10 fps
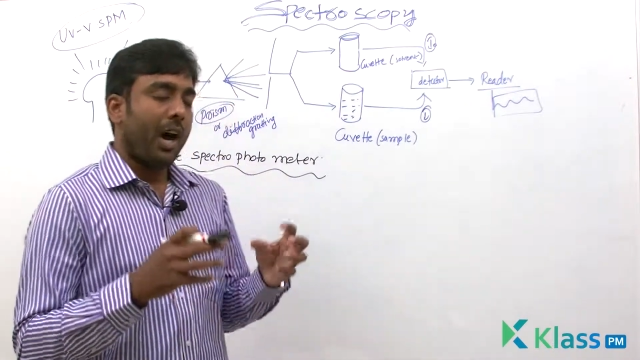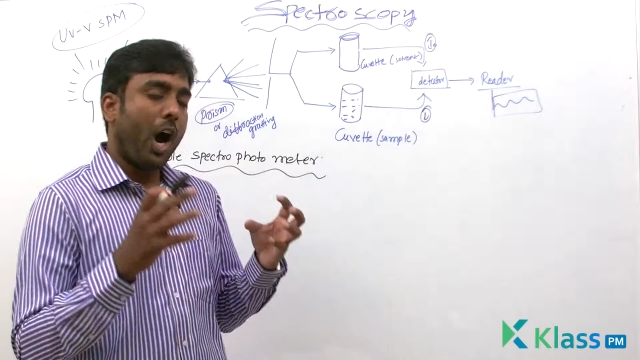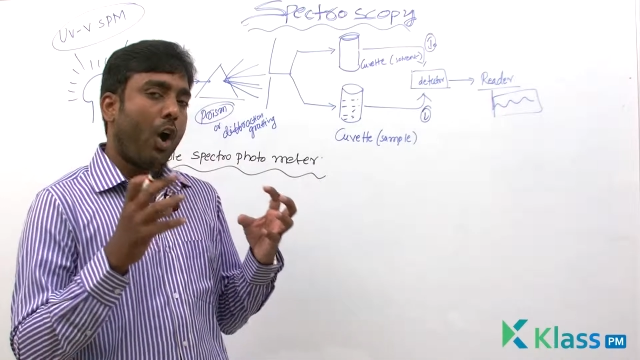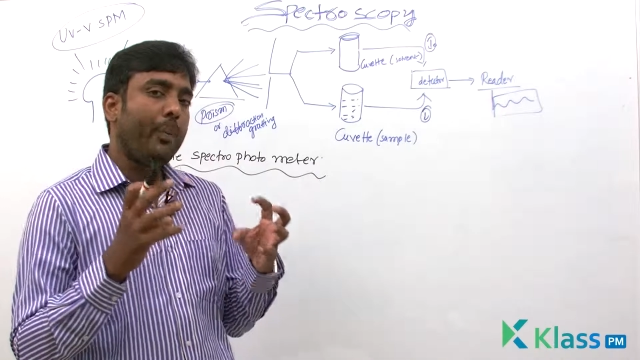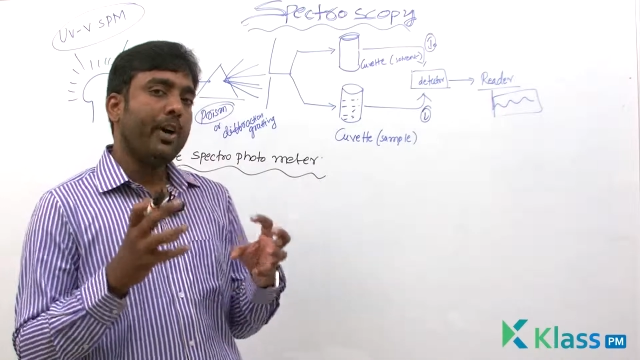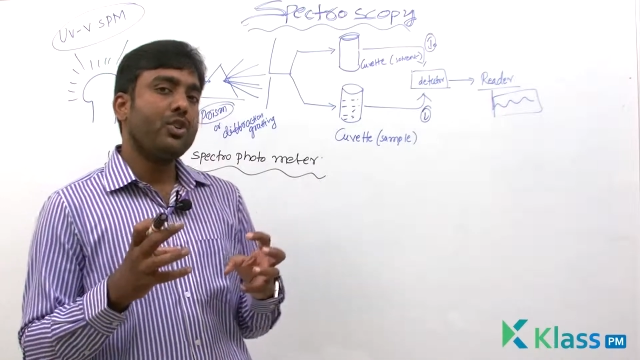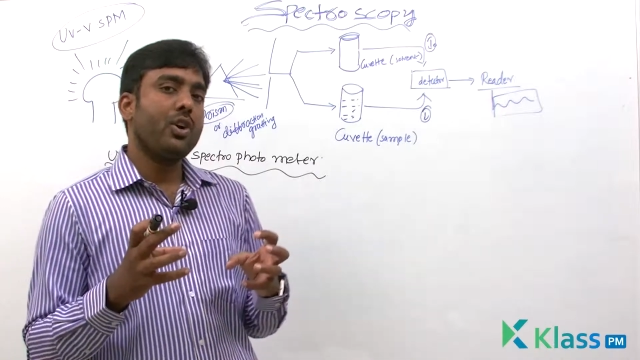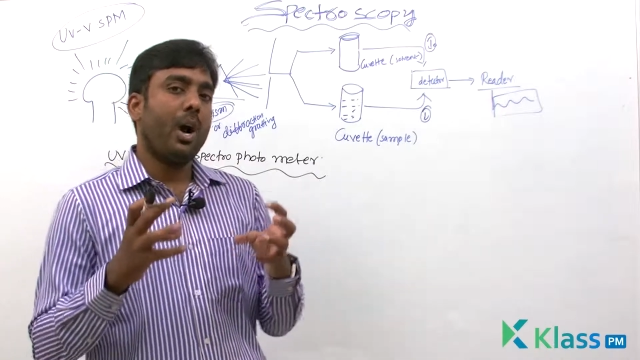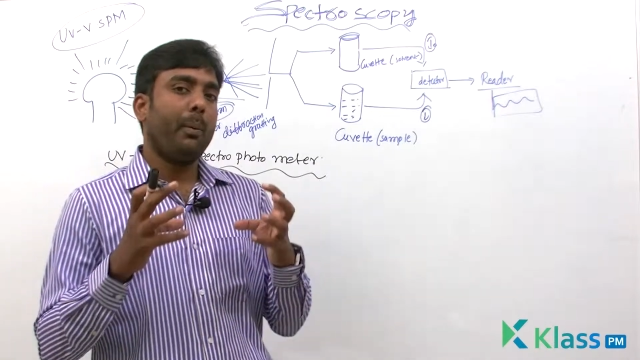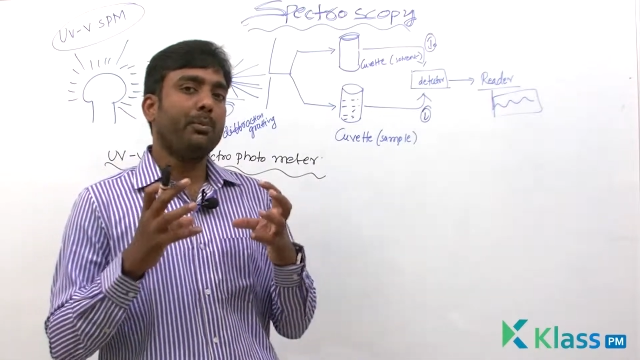how much
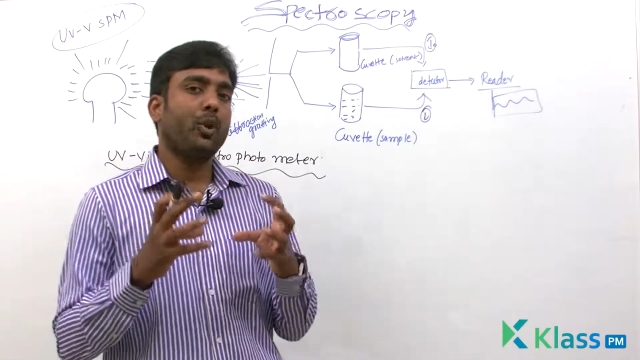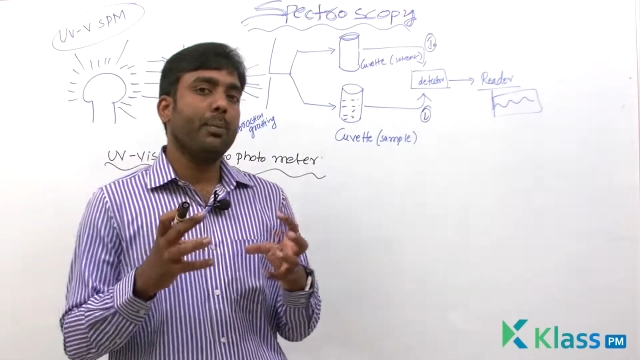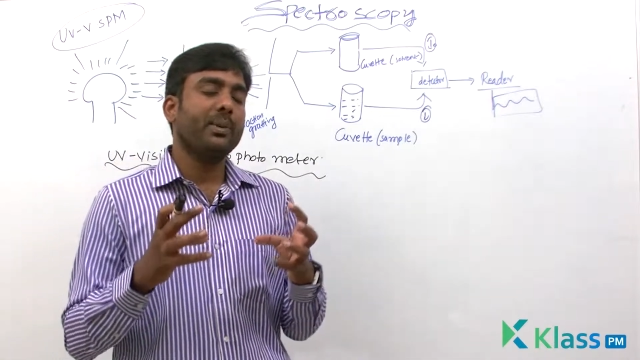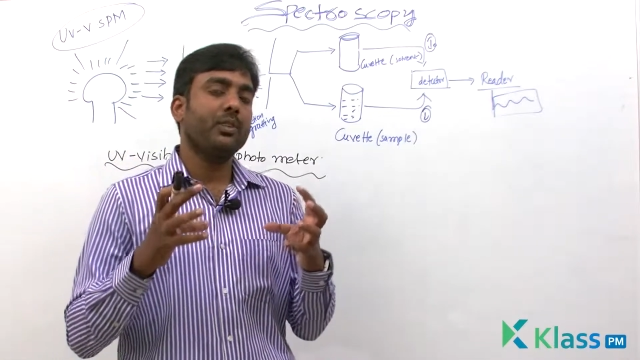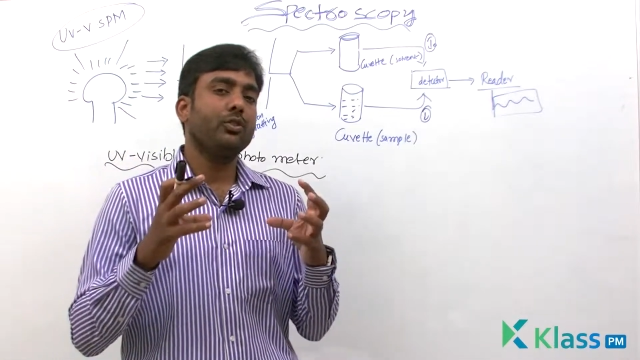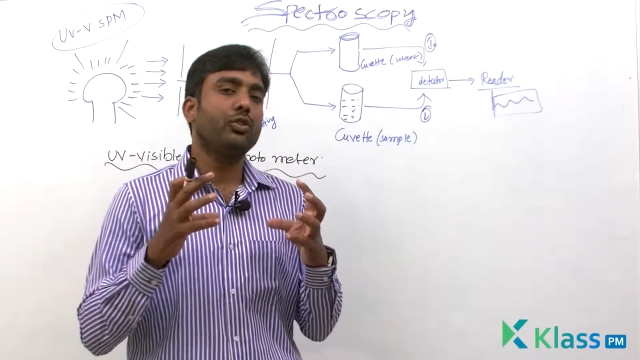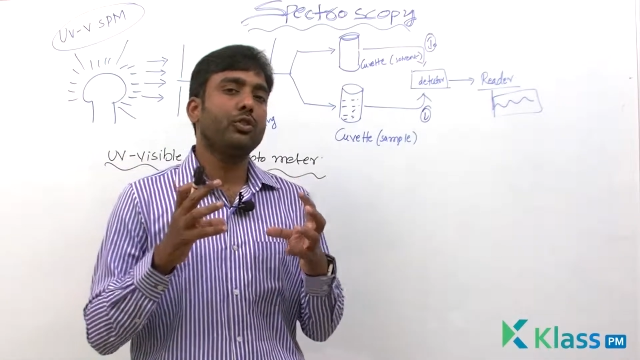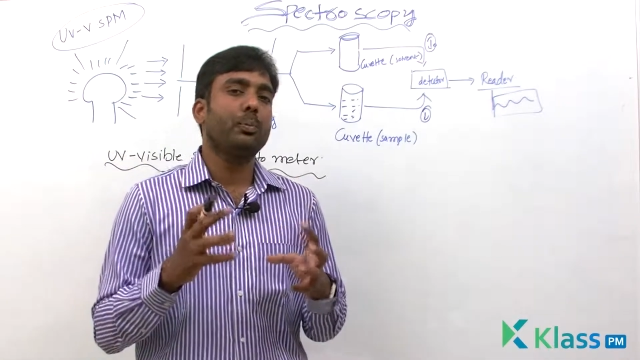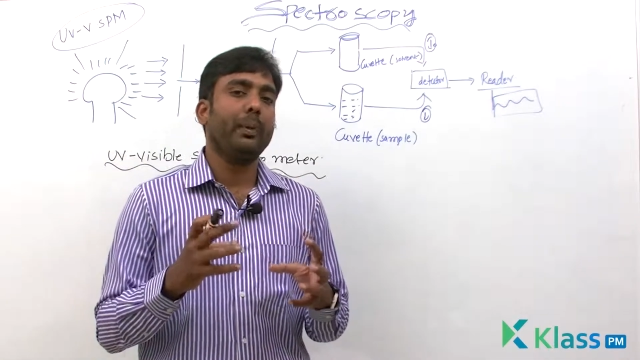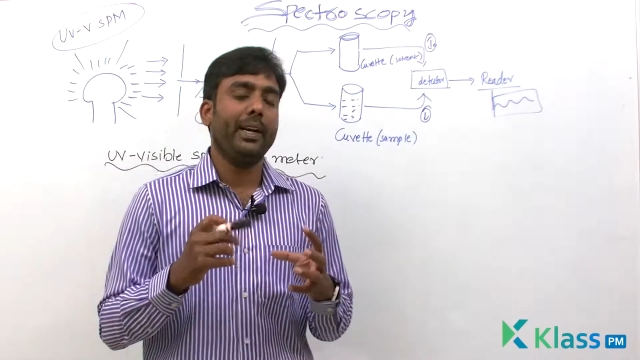absorption
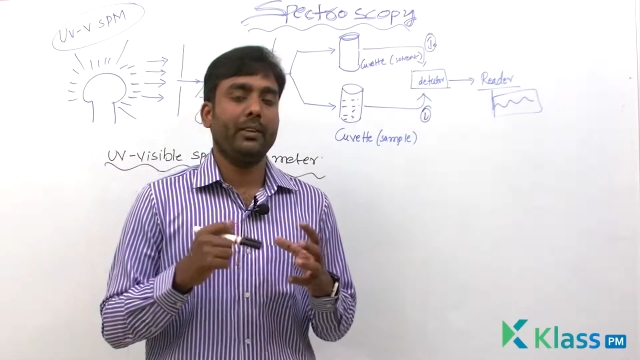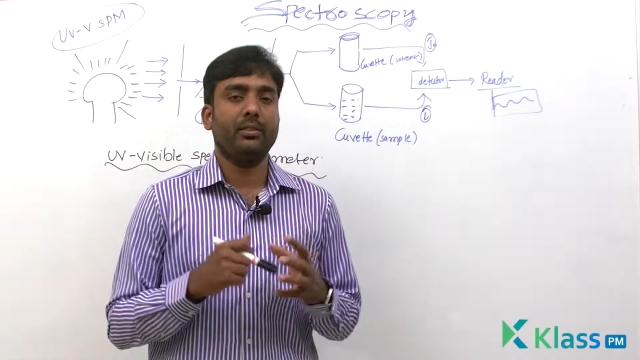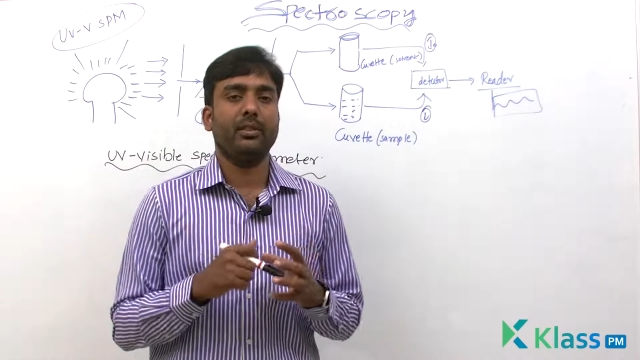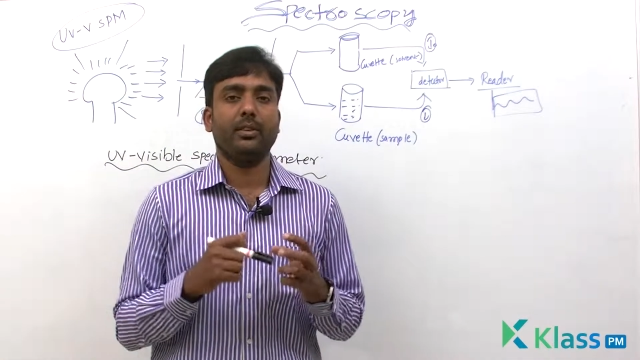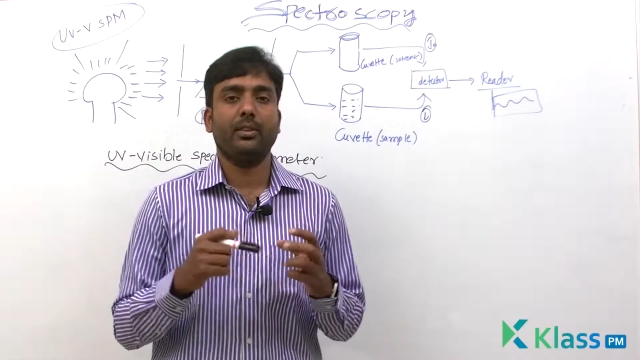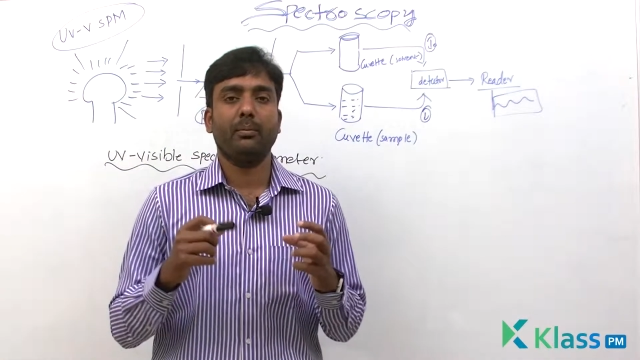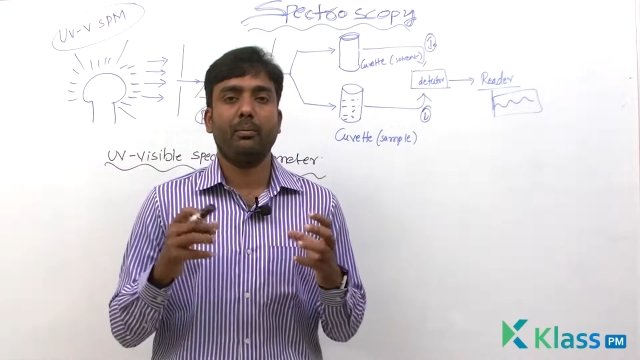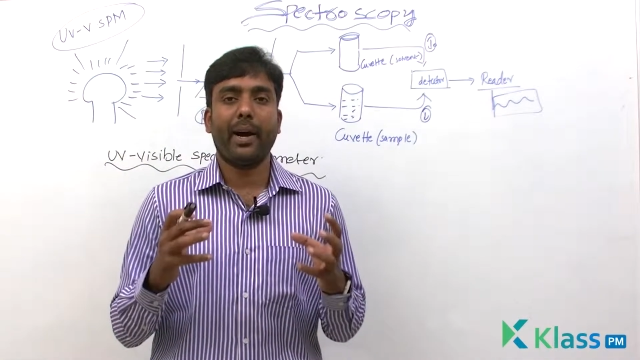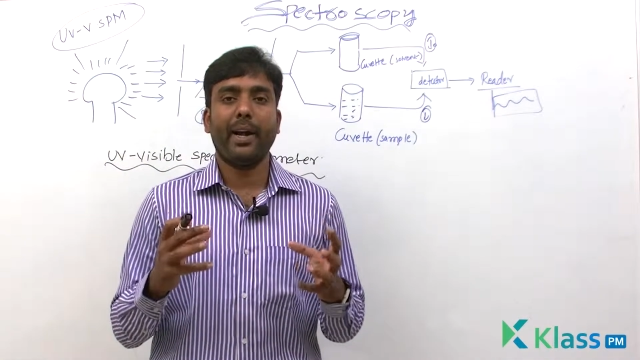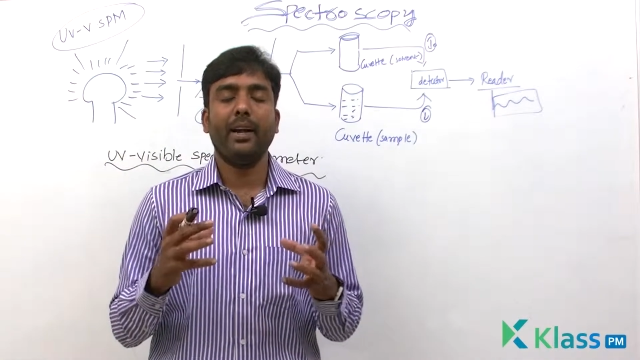took place
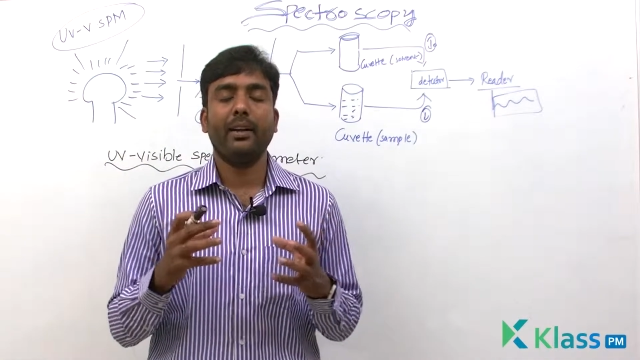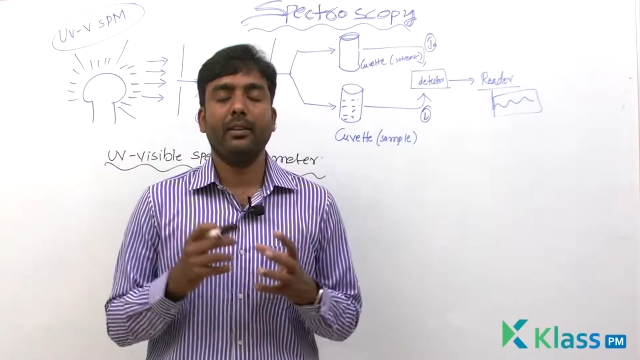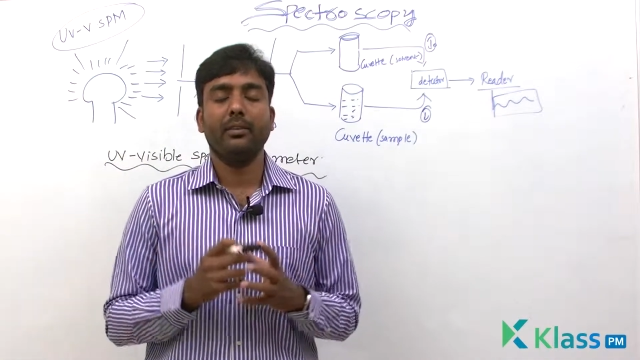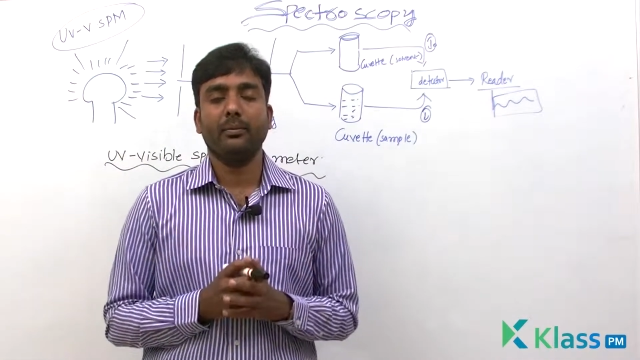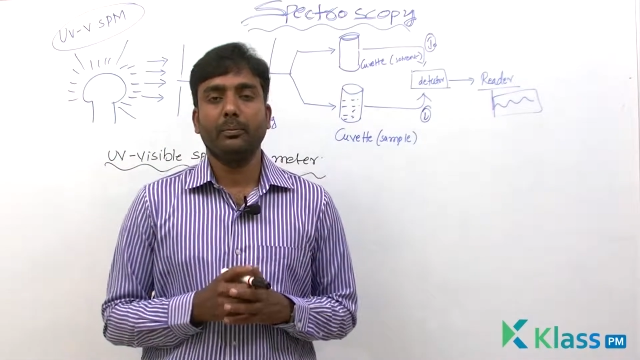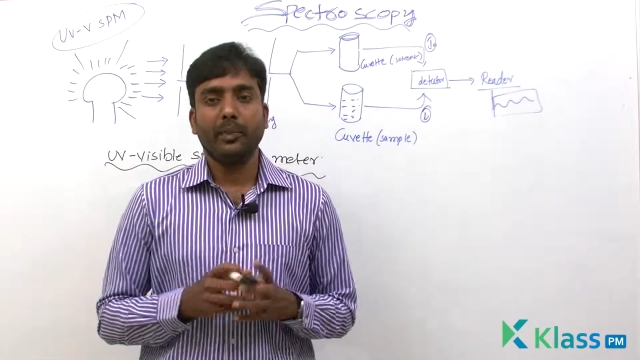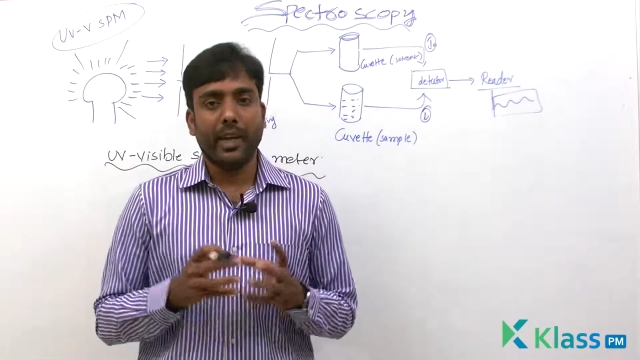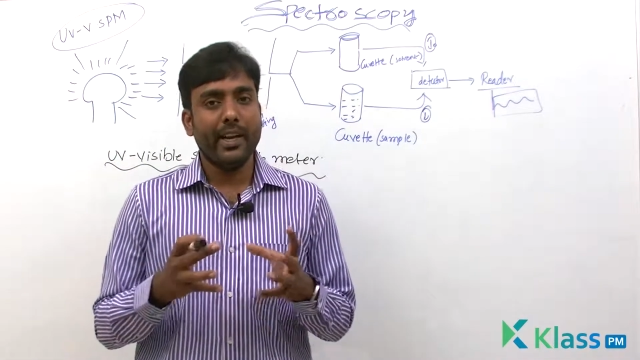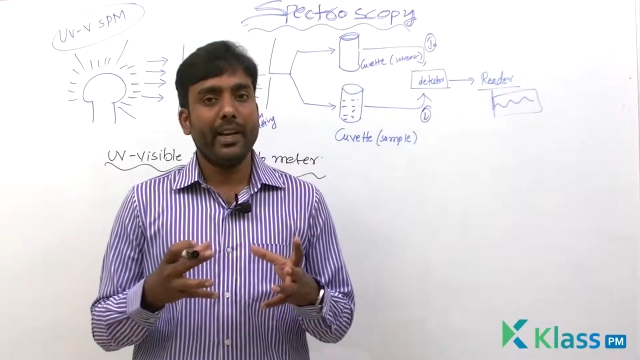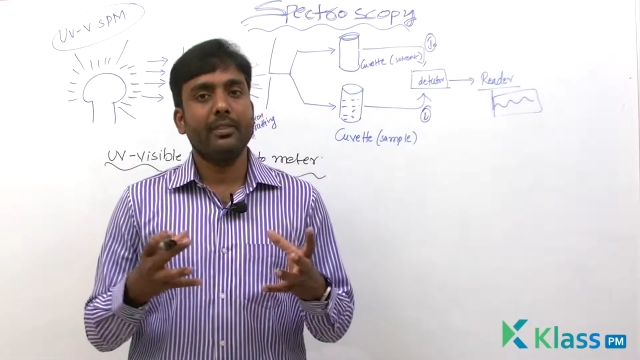
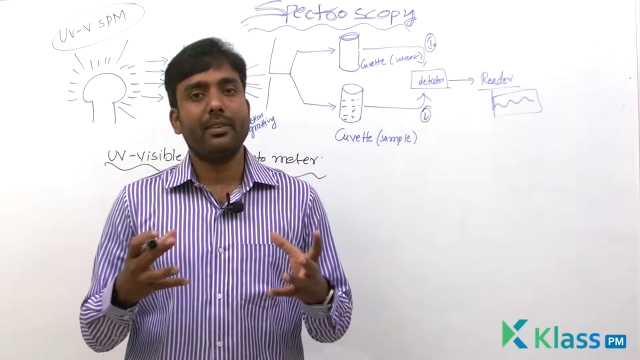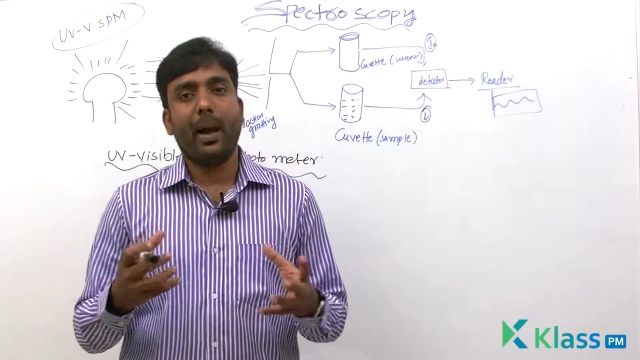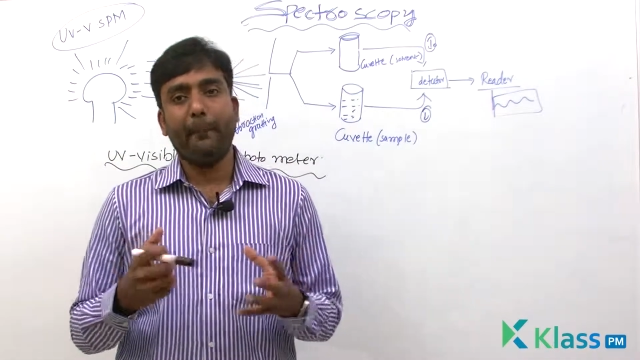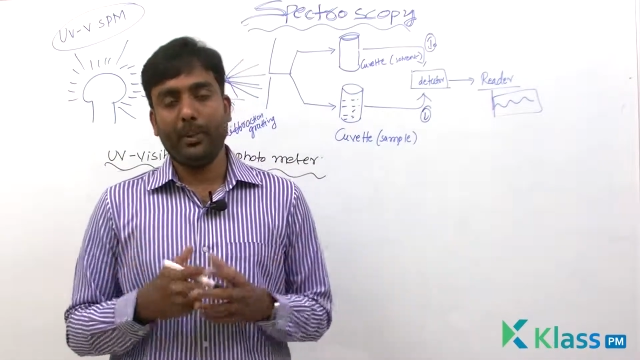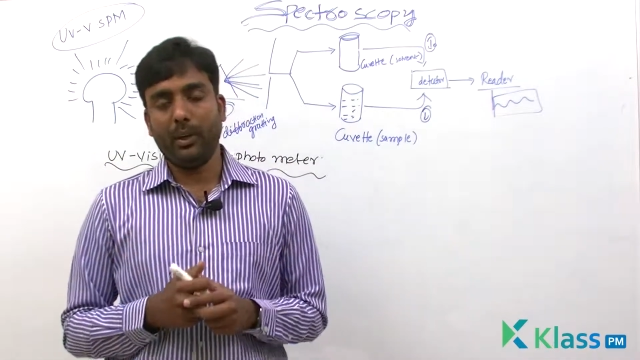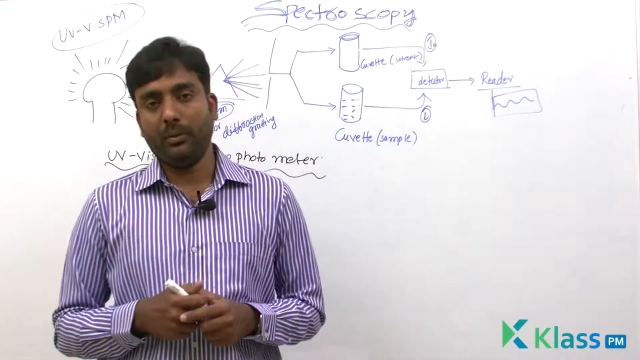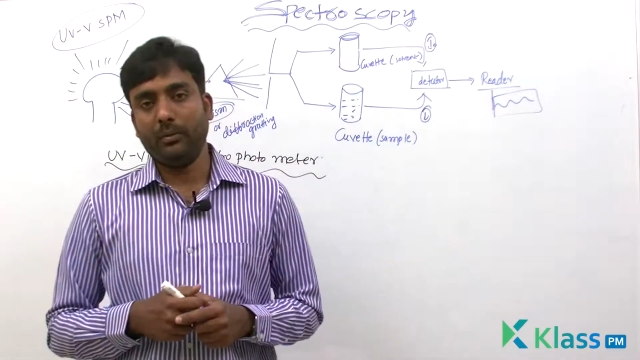in a sample